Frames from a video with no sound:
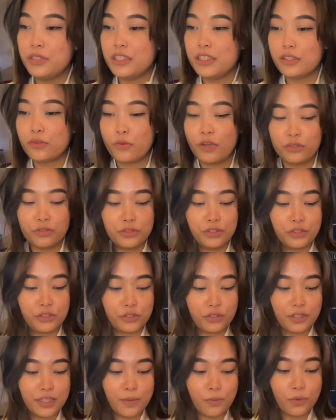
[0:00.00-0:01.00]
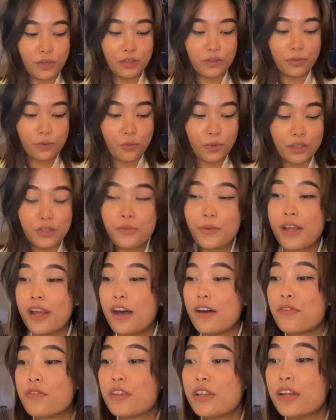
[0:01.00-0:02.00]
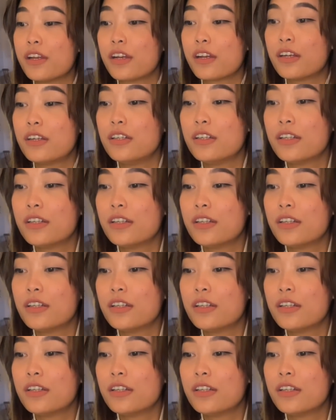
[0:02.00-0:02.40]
G, why don't you show them what, what do we have there?